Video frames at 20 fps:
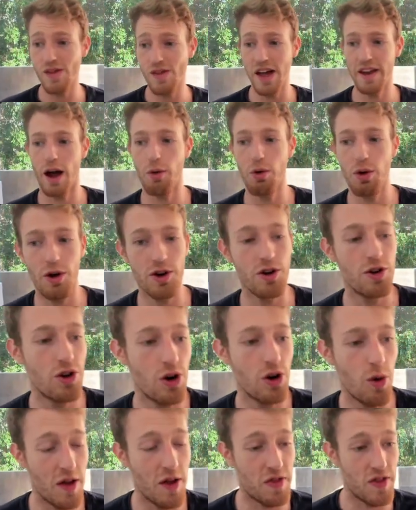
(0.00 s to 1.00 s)
Now we want to
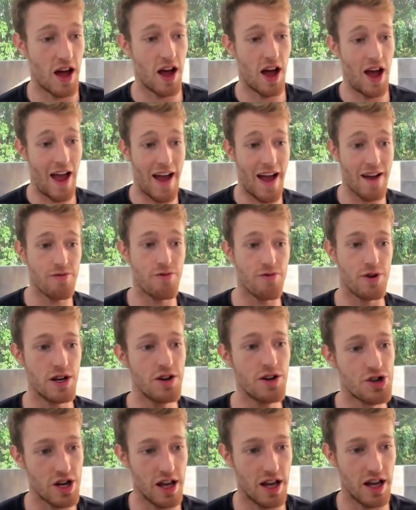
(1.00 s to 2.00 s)
know what the
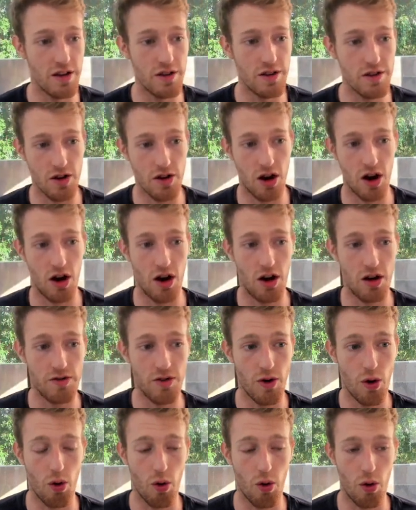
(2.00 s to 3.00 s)
average is
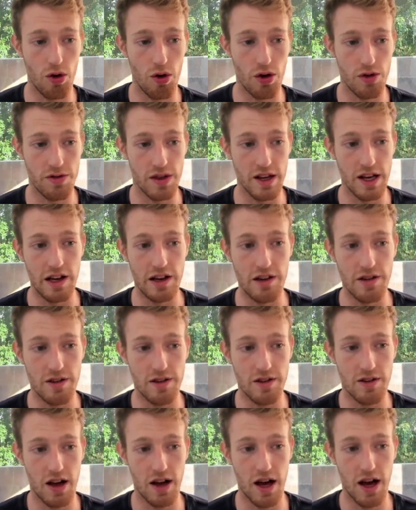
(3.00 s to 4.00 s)
of all of
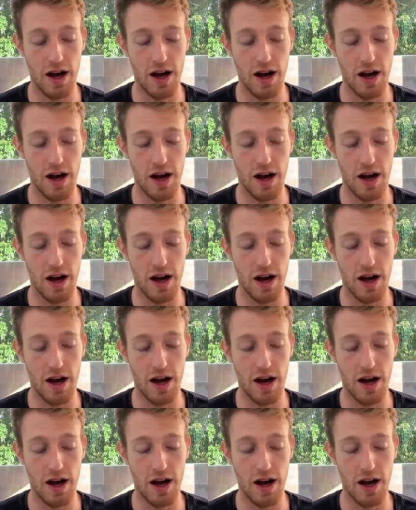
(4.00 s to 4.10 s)
these